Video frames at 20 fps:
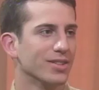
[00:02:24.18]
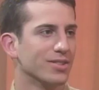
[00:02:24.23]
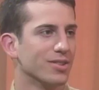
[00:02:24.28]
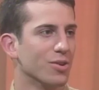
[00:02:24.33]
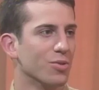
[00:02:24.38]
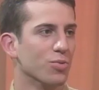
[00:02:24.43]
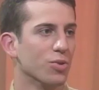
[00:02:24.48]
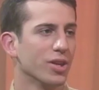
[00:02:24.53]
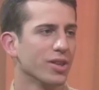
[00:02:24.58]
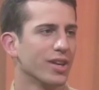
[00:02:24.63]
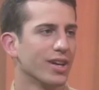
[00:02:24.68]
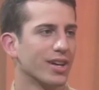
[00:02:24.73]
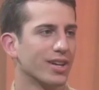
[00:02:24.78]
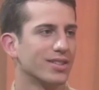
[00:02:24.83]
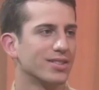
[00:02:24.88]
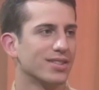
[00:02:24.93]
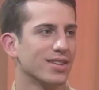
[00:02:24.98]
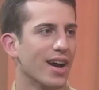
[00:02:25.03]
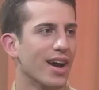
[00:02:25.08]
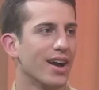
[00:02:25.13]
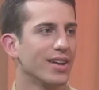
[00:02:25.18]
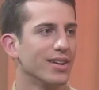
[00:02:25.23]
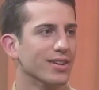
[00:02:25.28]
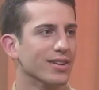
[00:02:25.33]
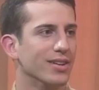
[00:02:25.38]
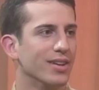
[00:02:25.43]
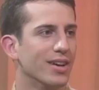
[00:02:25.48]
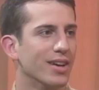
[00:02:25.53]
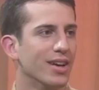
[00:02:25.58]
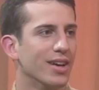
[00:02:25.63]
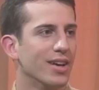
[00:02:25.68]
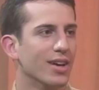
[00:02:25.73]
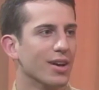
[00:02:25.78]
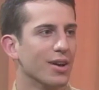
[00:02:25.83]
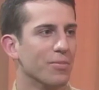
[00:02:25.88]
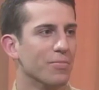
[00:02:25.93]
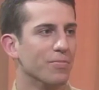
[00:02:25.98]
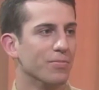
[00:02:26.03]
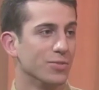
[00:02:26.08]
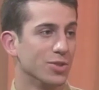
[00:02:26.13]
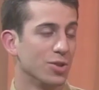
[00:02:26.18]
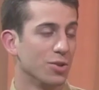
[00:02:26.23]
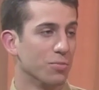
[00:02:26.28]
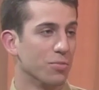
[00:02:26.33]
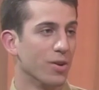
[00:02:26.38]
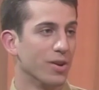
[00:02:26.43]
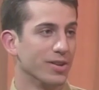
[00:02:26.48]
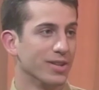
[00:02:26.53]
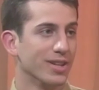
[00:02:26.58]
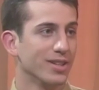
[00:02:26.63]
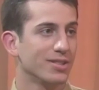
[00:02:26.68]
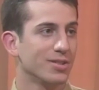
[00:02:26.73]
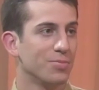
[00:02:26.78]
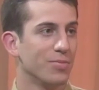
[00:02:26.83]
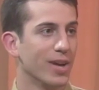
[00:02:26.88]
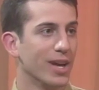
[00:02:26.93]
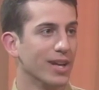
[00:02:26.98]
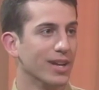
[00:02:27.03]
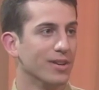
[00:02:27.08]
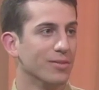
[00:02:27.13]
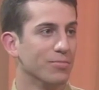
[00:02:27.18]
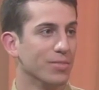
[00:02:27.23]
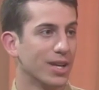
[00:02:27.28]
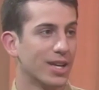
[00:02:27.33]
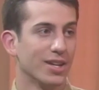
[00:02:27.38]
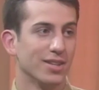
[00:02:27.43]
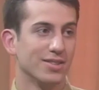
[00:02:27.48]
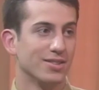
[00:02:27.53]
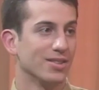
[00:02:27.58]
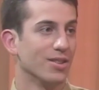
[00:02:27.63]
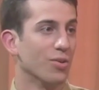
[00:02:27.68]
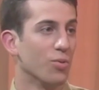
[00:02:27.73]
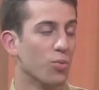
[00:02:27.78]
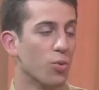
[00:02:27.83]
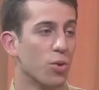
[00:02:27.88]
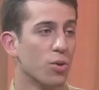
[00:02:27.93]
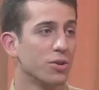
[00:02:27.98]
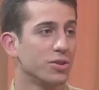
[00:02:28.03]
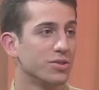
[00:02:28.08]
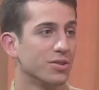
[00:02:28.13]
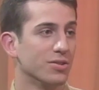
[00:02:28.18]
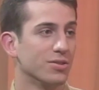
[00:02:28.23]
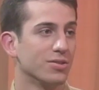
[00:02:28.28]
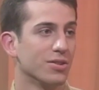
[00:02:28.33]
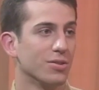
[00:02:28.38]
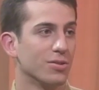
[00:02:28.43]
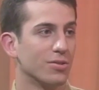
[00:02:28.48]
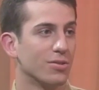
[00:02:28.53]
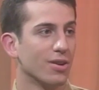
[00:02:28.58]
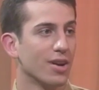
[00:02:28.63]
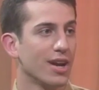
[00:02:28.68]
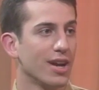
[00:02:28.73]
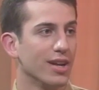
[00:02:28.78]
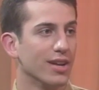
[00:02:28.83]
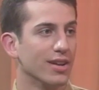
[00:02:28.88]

are really excited to participate because the awards are so great.